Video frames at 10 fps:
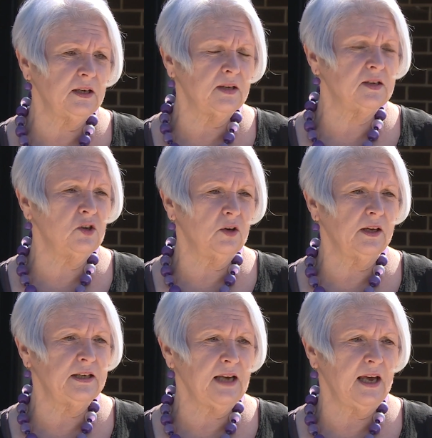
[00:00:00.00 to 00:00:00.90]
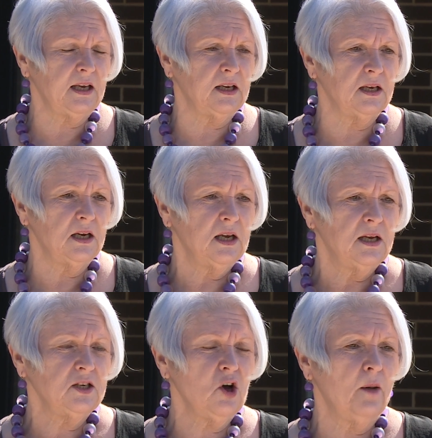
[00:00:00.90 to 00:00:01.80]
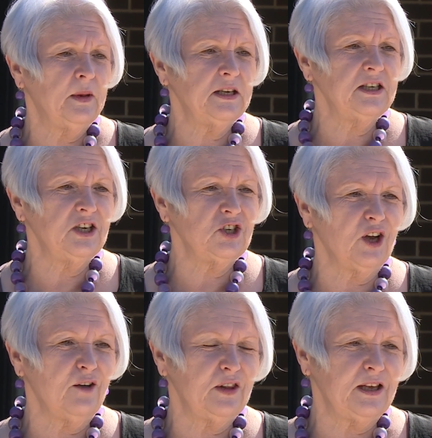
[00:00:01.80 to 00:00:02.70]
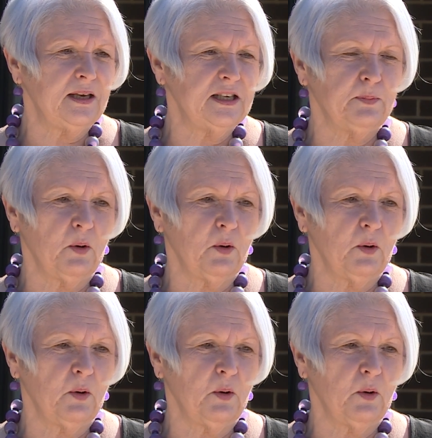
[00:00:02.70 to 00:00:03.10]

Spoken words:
and it's certainly taken time and attention over the years,